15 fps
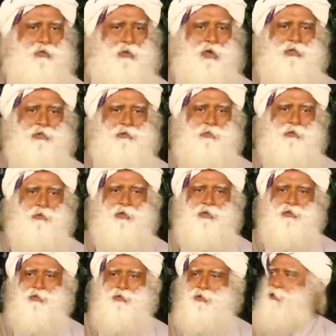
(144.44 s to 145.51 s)
you asked me, what
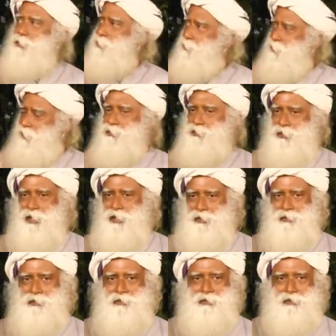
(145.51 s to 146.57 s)
is it?" I said,
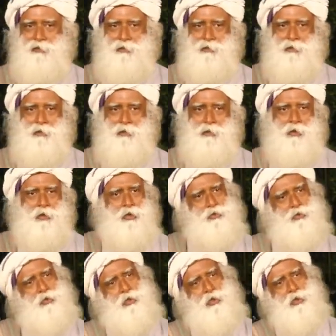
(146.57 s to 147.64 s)
"Sunset." "Oh, you're